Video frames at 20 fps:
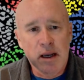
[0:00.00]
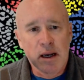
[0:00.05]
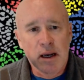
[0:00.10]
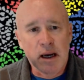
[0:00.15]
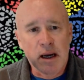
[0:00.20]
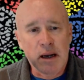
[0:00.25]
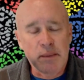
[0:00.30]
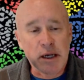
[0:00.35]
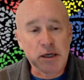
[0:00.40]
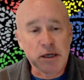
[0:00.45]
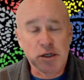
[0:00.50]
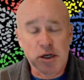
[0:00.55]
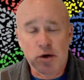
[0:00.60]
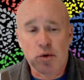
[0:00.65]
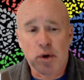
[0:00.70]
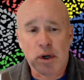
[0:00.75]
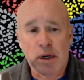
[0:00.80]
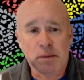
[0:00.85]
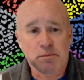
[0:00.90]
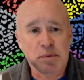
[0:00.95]
I'm actually
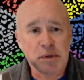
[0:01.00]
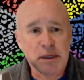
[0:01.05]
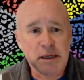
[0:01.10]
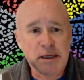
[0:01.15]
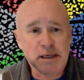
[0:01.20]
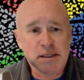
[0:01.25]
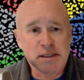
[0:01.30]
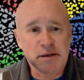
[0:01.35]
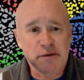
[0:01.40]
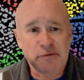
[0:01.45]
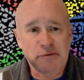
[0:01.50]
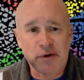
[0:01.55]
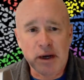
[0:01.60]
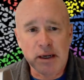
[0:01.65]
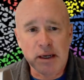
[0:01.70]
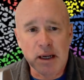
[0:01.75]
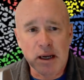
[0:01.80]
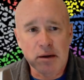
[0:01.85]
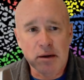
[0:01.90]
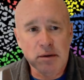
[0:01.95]
quite pleased to
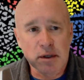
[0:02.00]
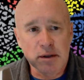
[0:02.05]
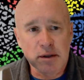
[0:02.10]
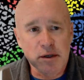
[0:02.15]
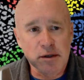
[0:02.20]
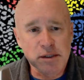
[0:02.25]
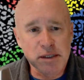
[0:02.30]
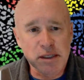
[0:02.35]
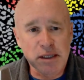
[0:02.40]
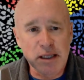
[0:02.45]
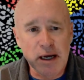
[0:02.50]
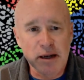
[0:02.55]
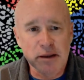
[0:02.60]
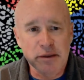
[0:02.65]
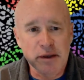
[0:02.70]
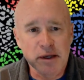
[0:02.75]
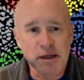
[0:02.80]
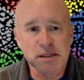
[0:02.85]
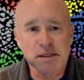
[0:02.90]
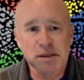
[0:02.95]
find out that there's a lot
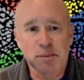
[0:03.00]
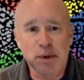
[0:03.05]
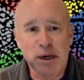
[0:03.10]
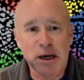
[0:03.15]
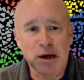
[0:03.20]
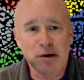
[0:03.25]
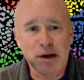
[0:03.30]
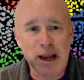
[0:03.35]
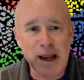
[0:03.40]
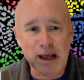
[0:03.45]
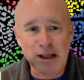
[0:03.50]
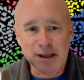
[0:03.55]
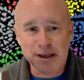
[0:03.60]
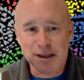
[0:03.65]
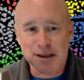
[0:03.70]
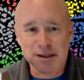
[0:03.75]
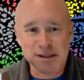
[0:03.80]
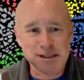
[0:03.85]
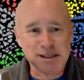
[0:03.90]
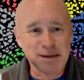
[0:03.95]
of things about Allie
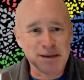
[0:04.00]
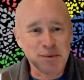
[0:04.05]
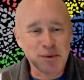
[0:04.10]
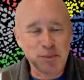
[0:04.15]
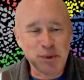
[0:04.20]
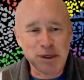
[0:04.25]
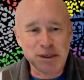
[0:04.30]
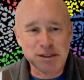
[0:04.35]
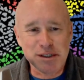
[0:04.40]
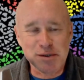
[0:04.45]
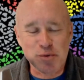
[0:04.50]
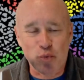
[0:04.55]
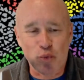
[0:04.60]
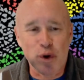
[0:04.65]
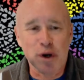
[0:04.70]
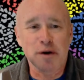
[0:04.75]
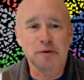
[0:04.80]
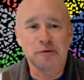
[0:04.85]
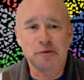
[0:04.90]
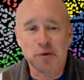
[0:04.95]
that seem to be just
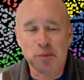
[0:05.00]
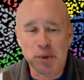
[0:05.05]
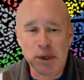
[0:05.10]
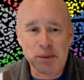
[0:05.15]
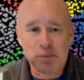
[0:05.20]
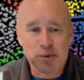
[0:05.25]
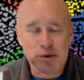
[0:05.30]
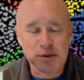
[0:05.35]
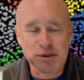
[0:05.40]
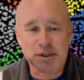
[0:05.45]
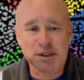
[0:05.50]
wonderful people.